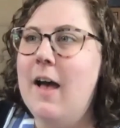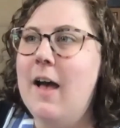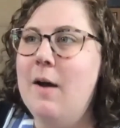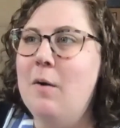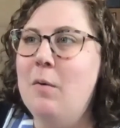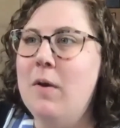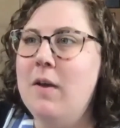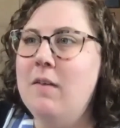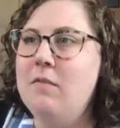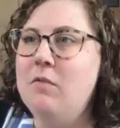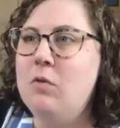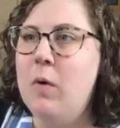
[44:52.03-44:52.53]

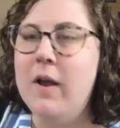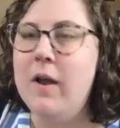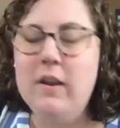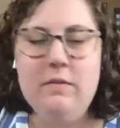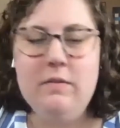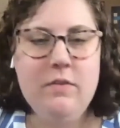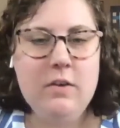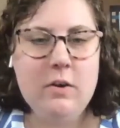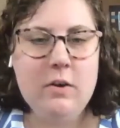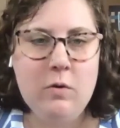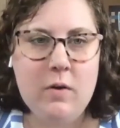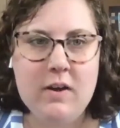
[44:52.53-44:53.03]
We have quite a
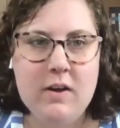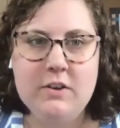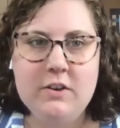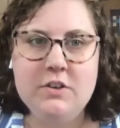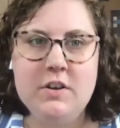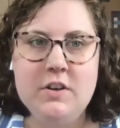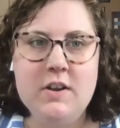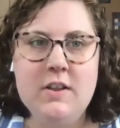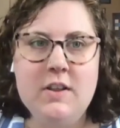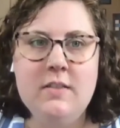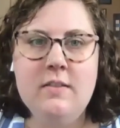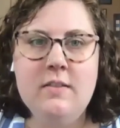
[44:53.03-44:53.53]
few
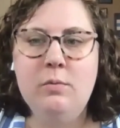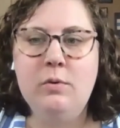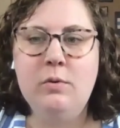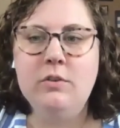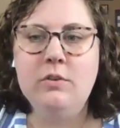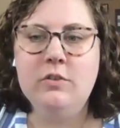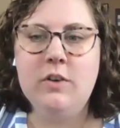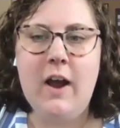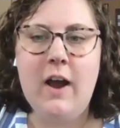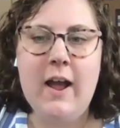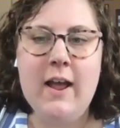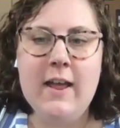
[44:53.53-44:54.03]
questions. We'll
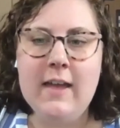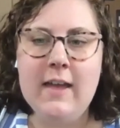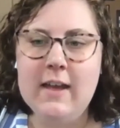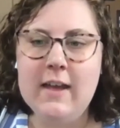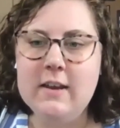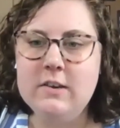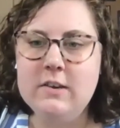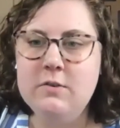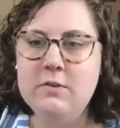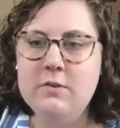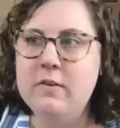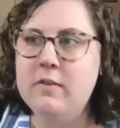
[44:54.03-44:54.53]
try and get
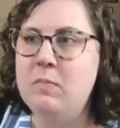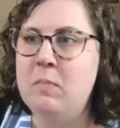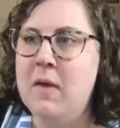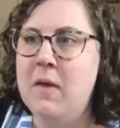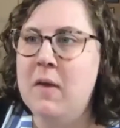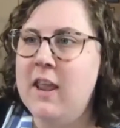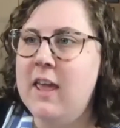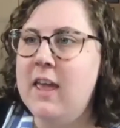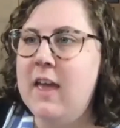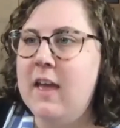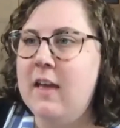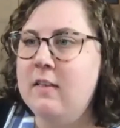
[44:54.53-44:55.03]
to as
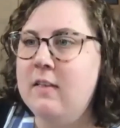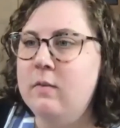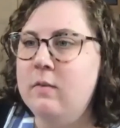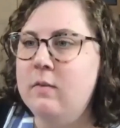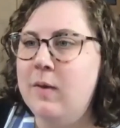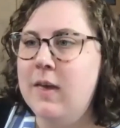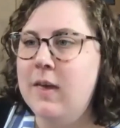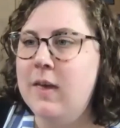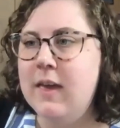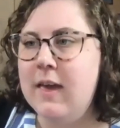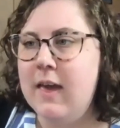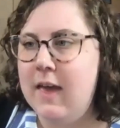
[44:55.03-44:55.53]
many as
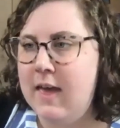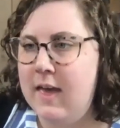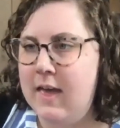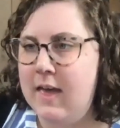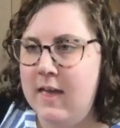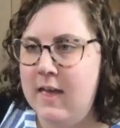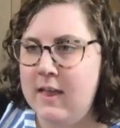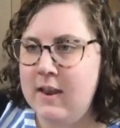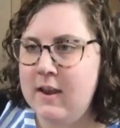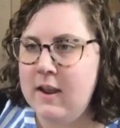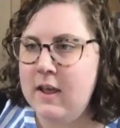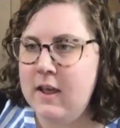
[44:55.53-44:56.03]
we
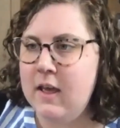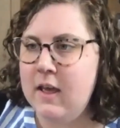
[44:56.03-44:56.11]
can.